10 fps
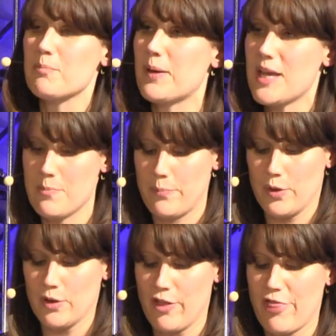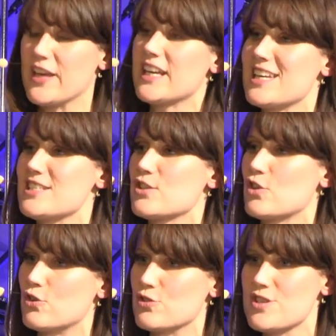people think it's
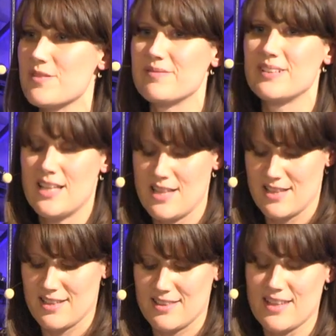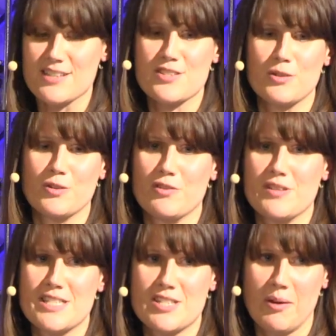good, that's all there
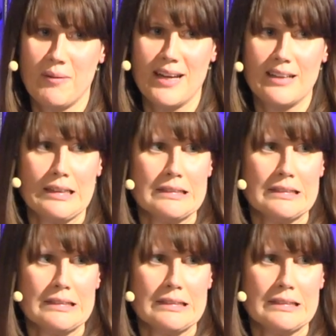is to it.